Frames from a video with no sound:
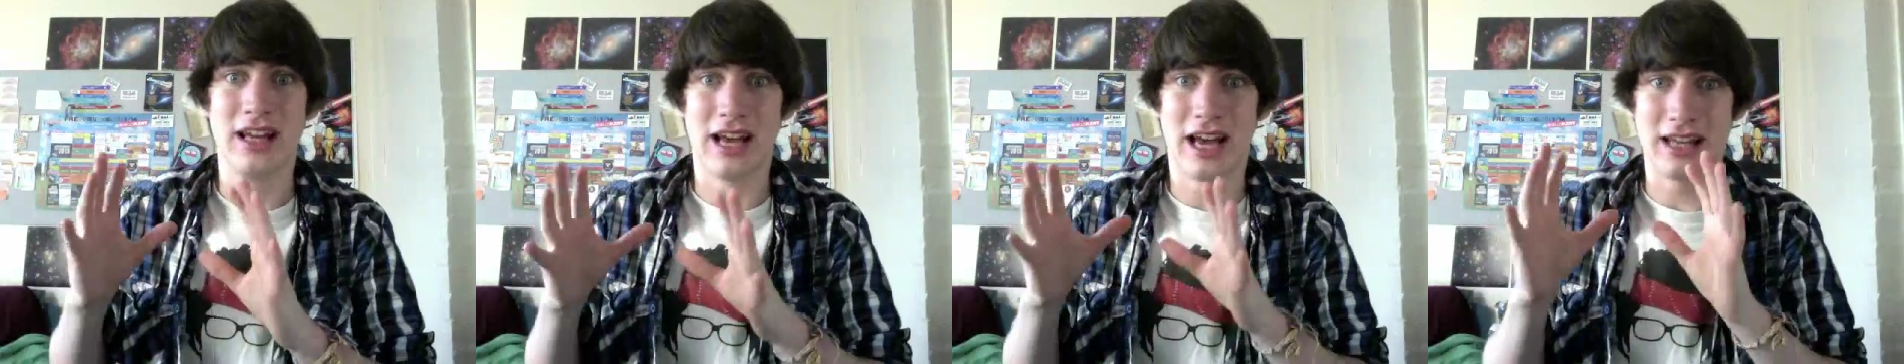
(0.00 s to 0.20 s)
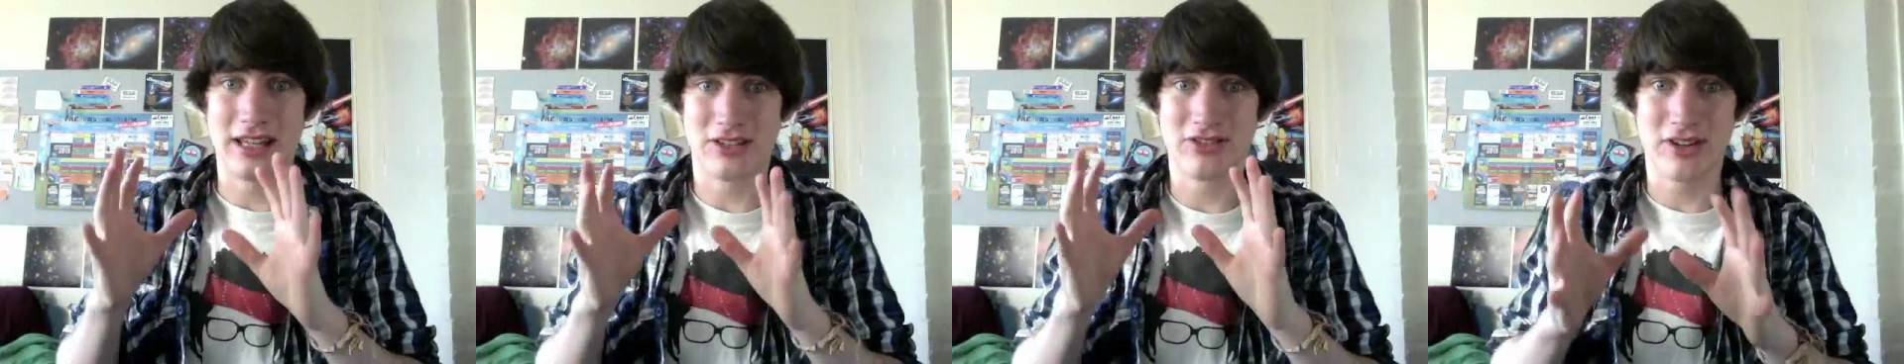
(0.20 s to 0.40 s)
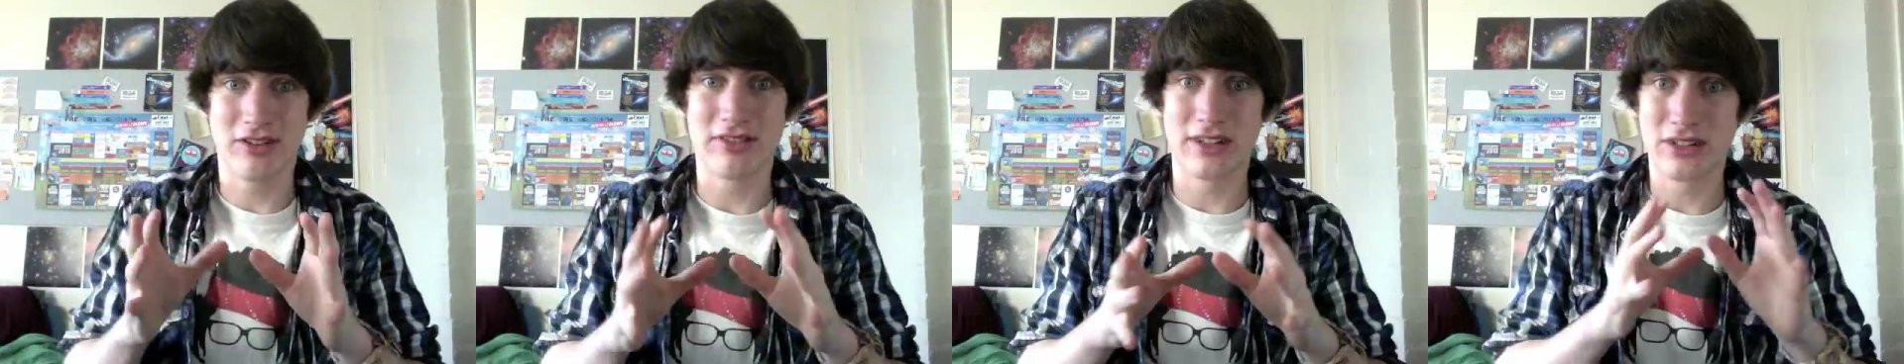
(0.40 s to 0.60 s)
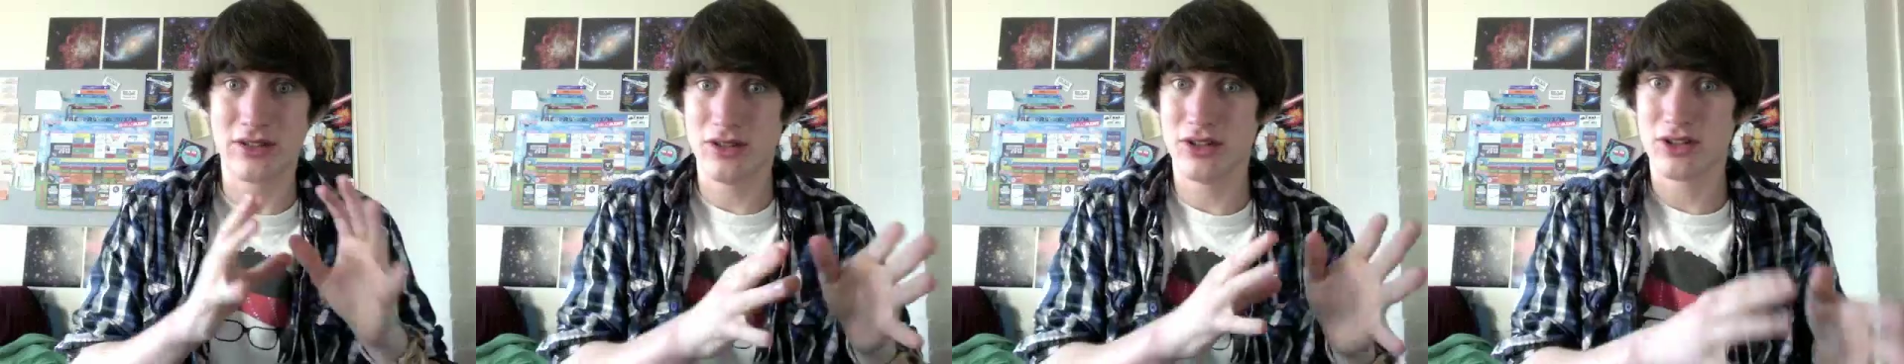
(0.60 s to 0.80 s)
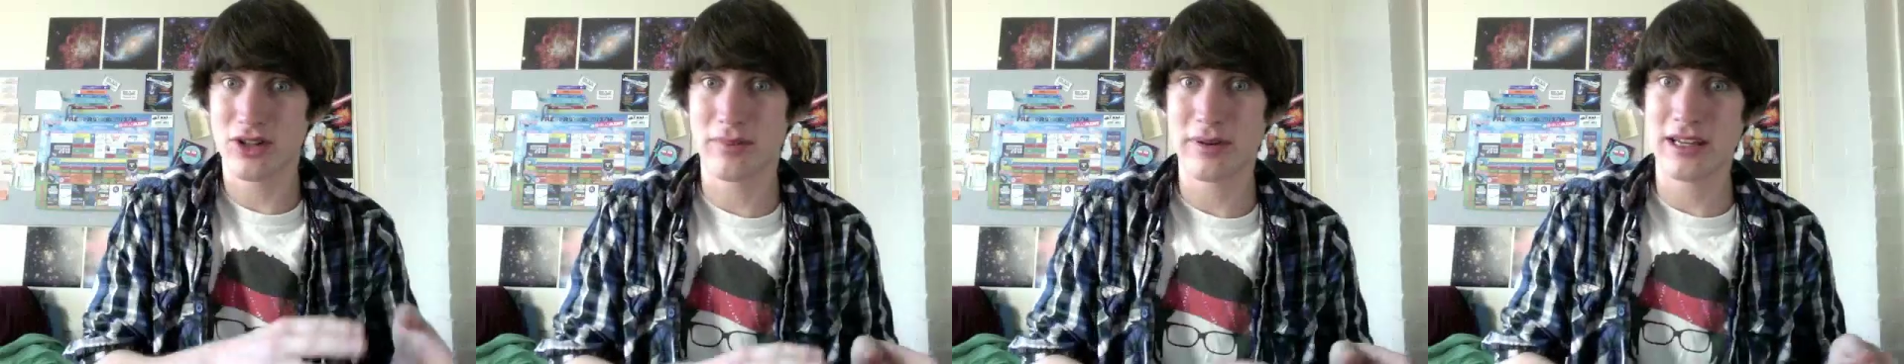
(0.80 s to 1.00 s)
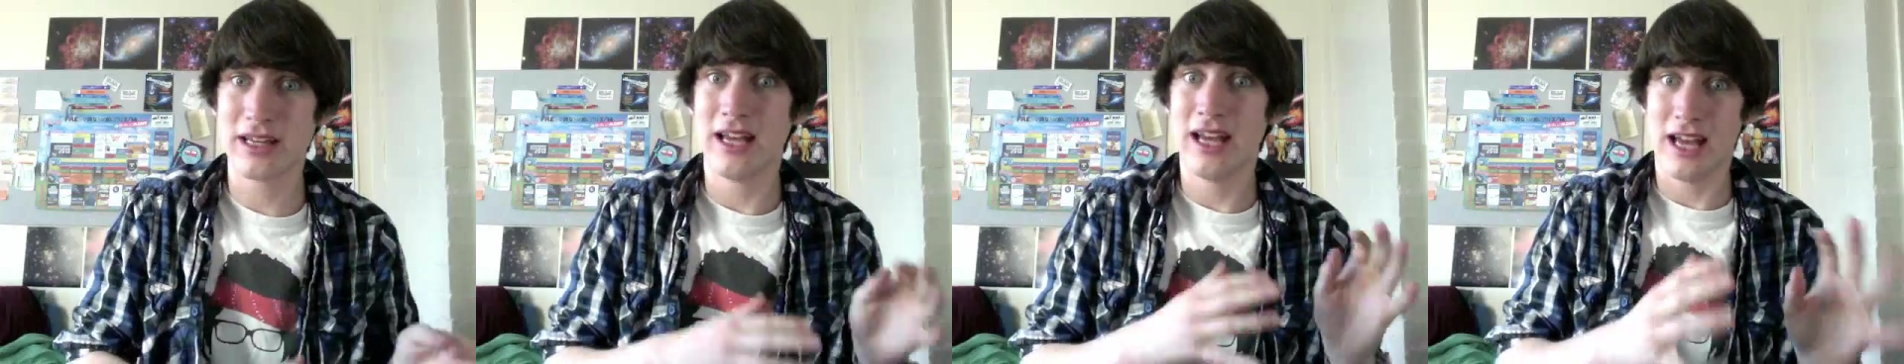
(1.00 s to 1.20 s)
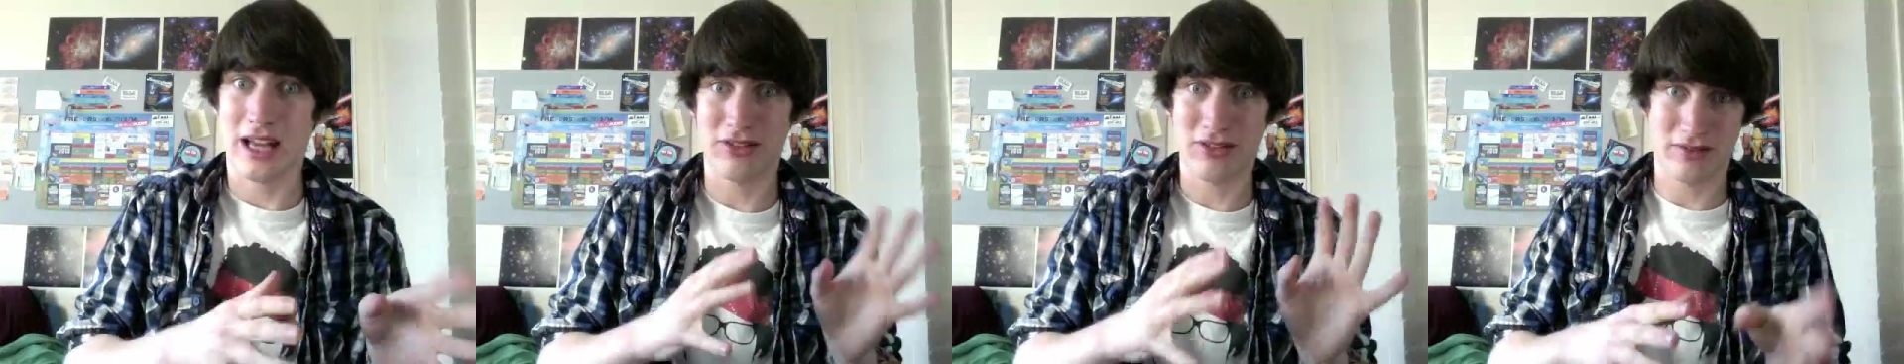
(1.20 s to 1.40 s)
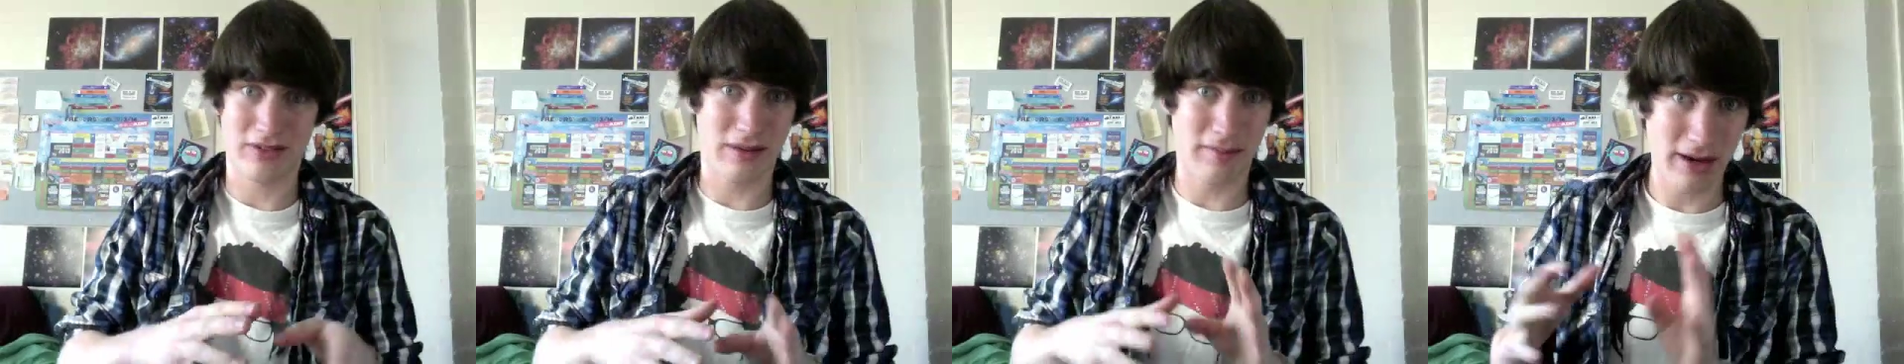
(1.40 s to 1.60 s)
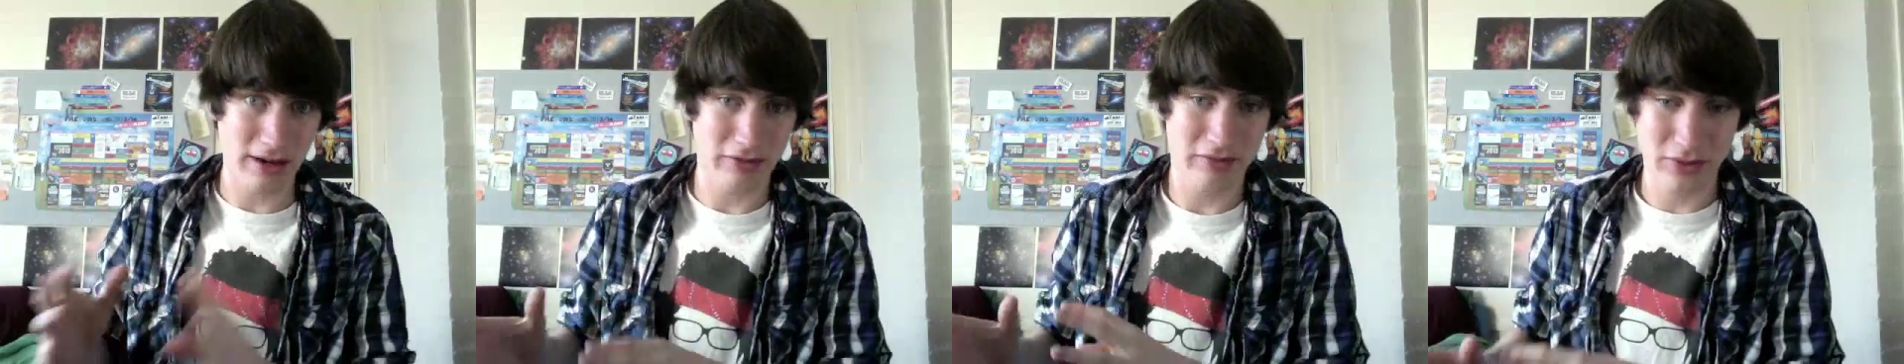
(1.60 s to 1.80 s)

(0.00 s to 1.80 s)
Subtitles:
and the travelling to the shopping, and travelling back